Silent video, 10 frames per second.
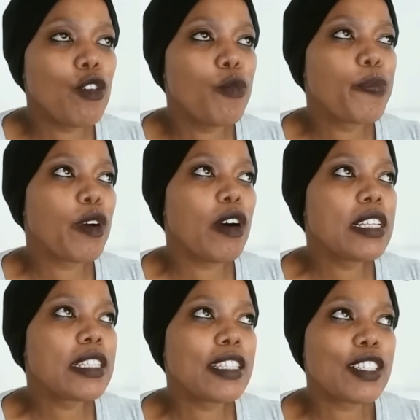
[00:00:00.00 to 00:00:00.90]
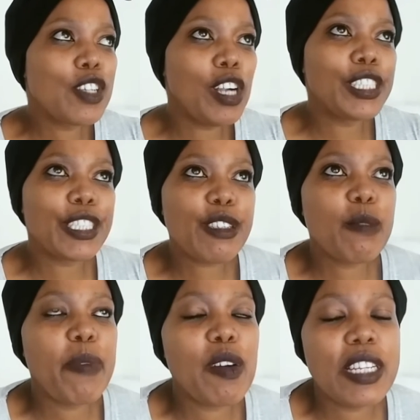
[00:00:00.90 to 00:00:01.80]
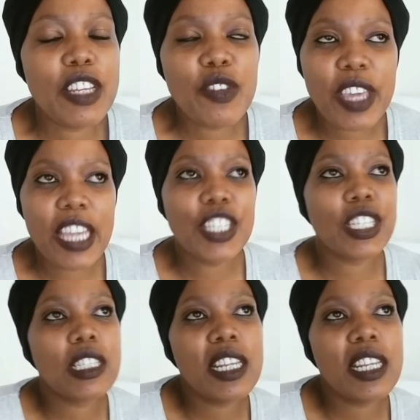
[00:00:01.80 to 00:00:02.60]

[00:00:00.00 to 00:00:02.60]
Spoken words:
because it's not just about education.